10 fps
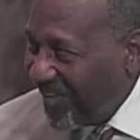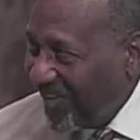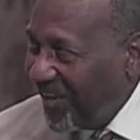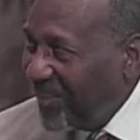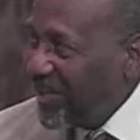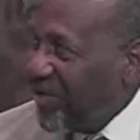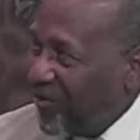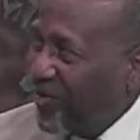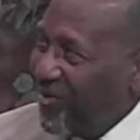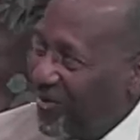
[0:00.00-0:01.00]
out, and it's
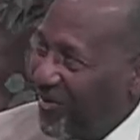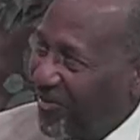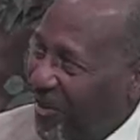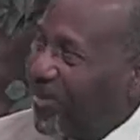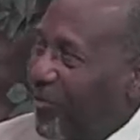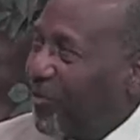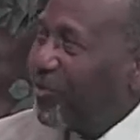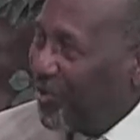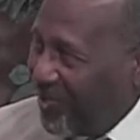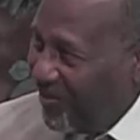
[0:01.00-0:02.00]
really hard. If people
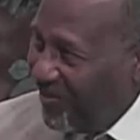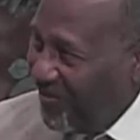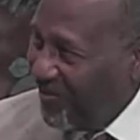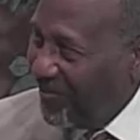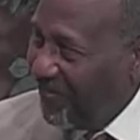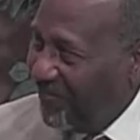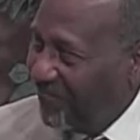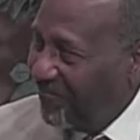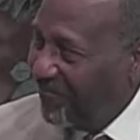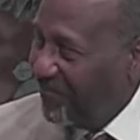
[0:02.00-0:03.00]
are looking for
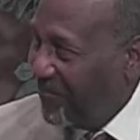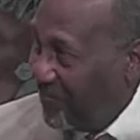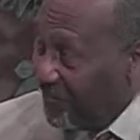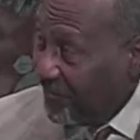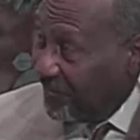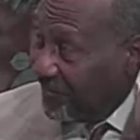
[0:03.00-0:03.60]
mentorship or tutoring